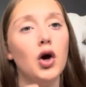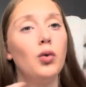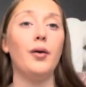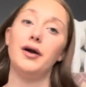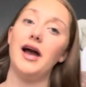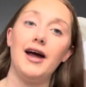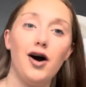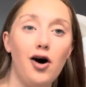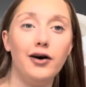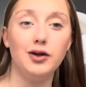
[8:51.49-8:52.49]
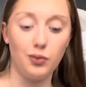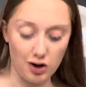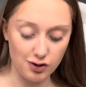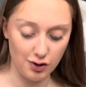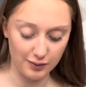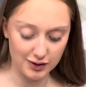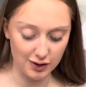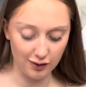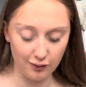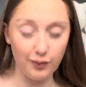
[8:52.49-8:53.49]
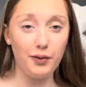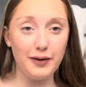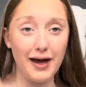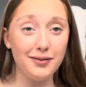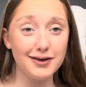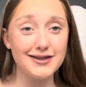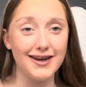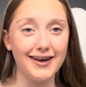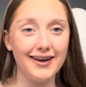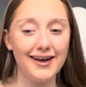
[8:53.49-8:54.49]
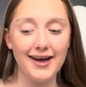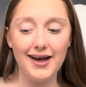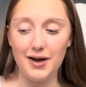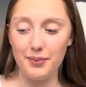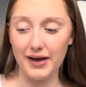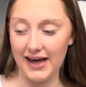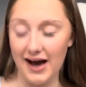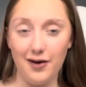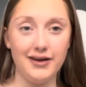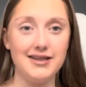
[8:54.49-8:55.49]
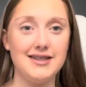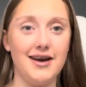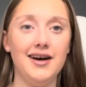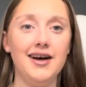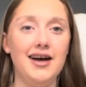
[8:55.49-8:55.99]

when we get it all in the wardrobe and stuff, we'll be able to pick it out easier.